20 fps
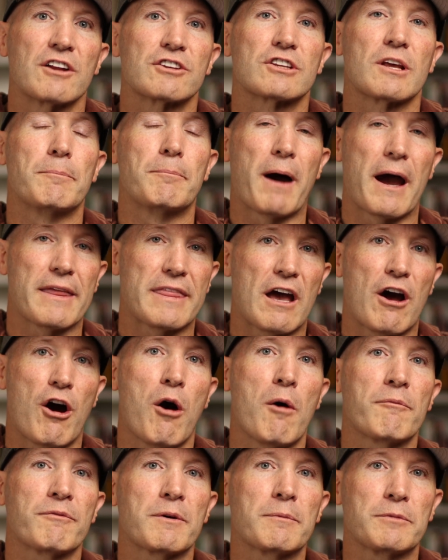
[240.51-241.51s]
to buy that
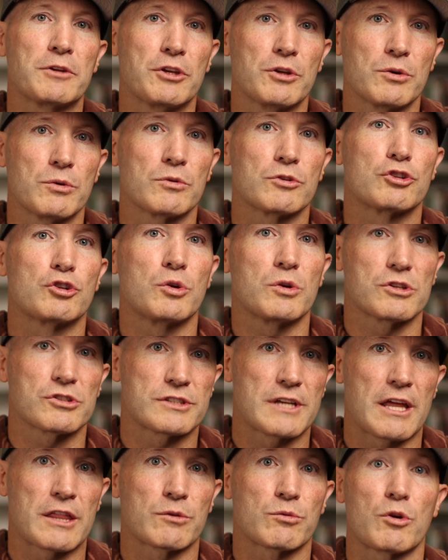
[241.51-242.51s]
home from you 2 years
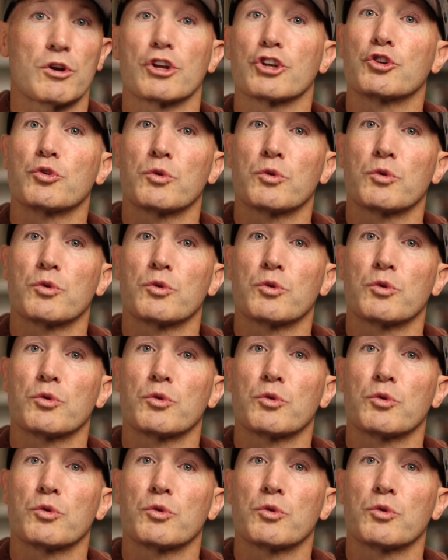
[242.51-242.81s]
down the road at